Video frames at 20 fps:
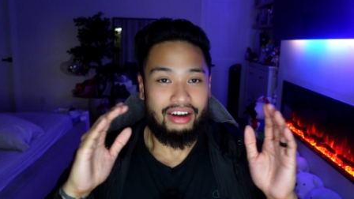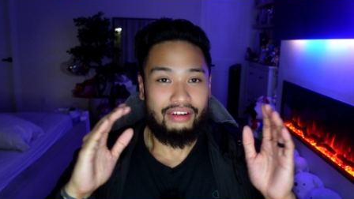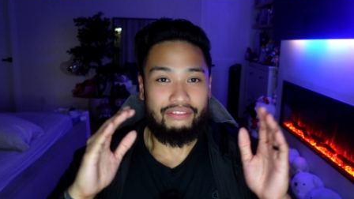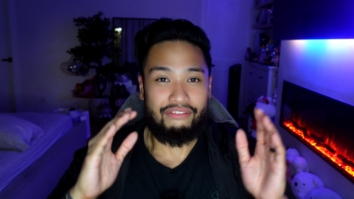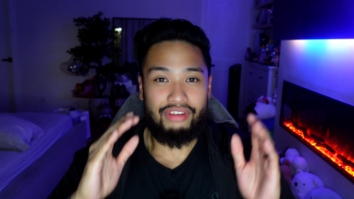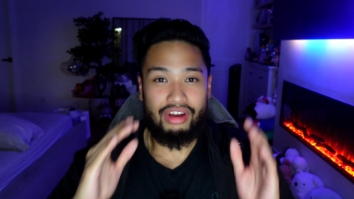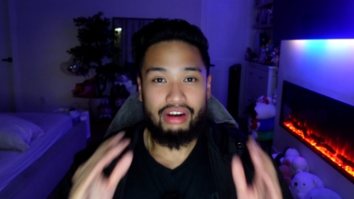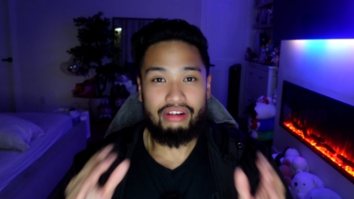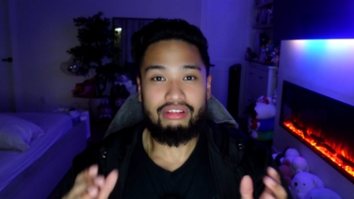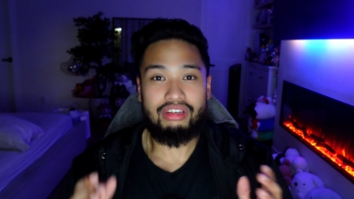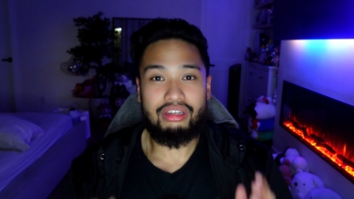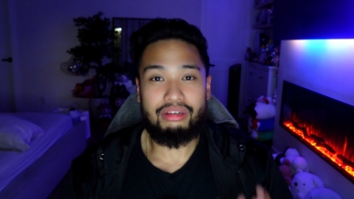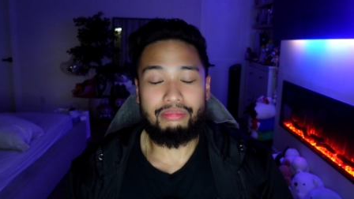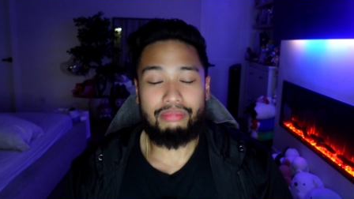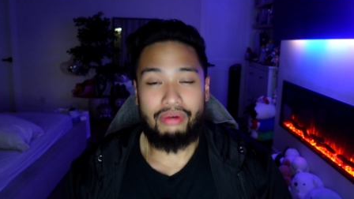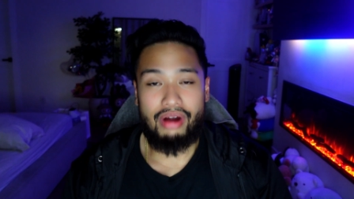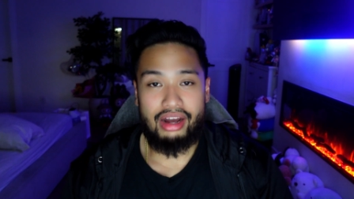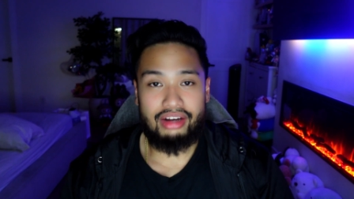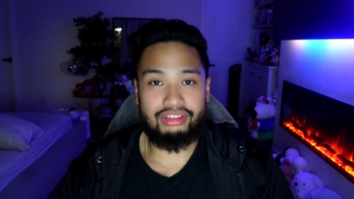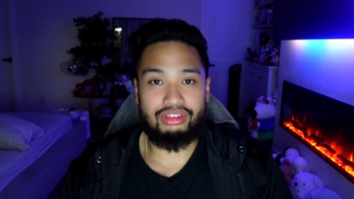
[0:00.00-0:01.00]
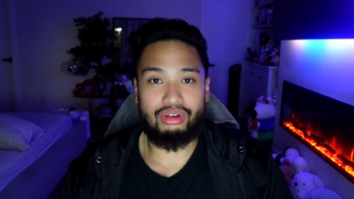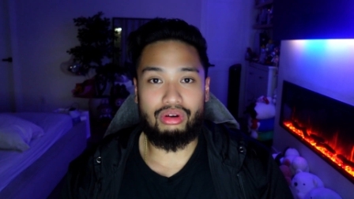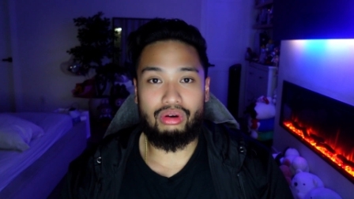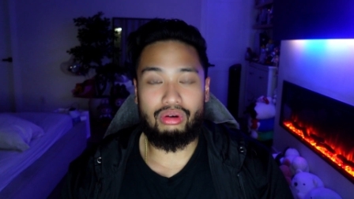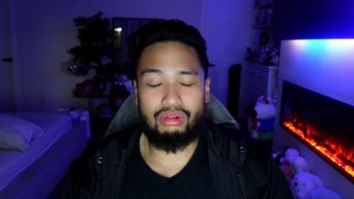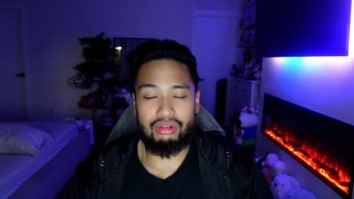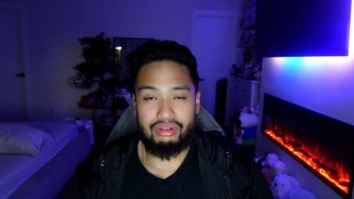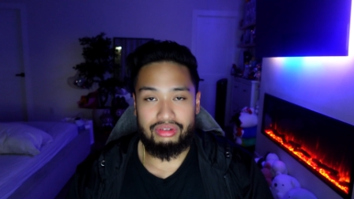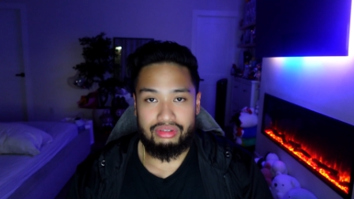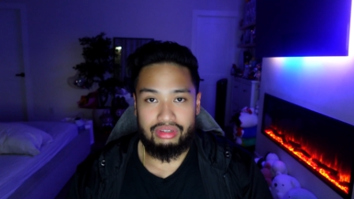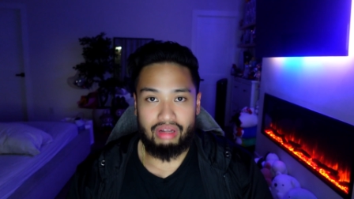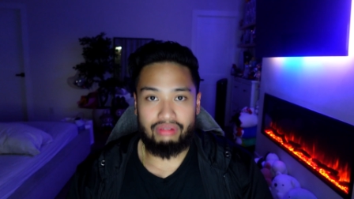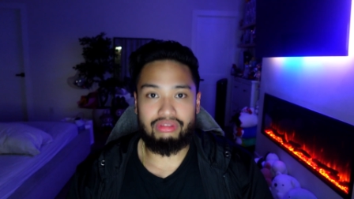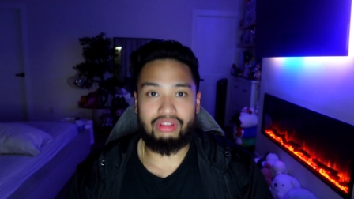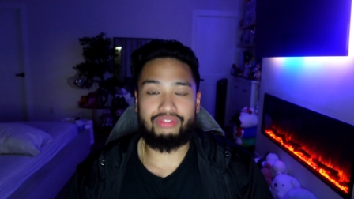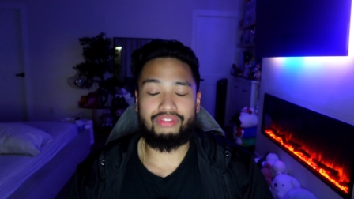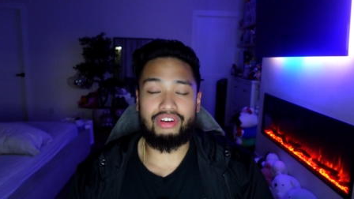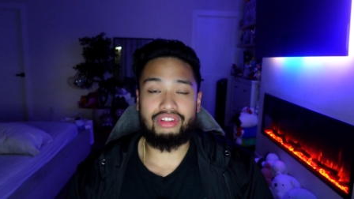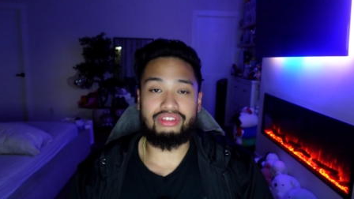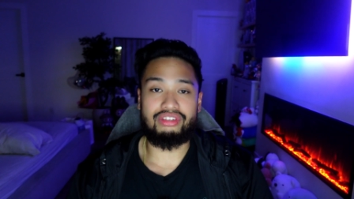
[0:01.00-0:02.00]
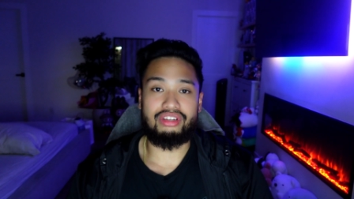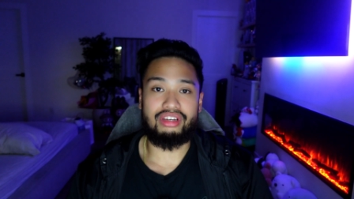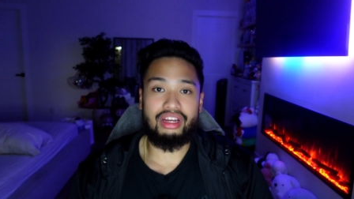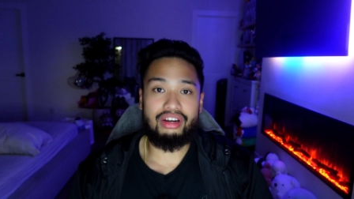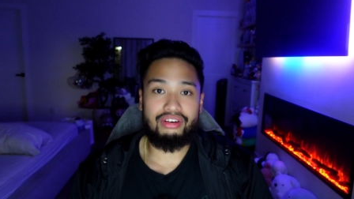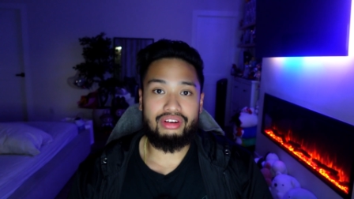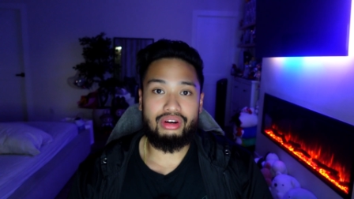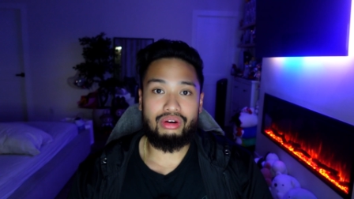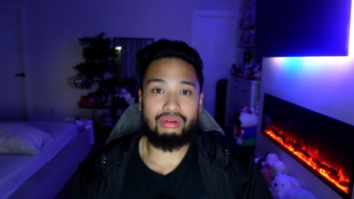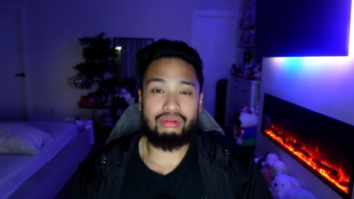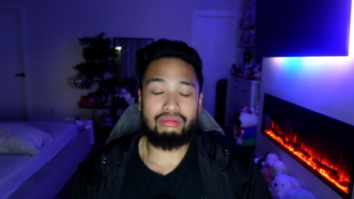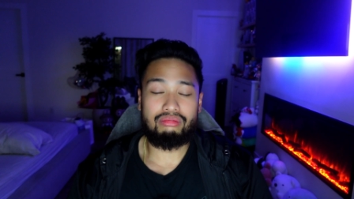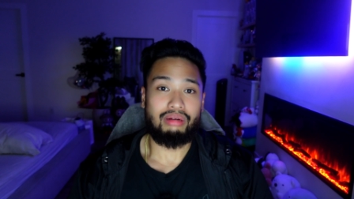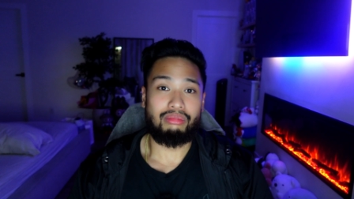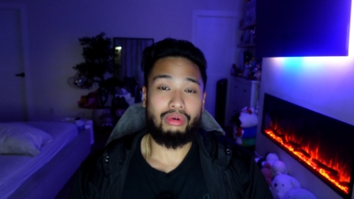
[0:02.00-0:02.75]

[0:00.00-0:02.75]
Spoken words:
very practical in a self-defense scenario.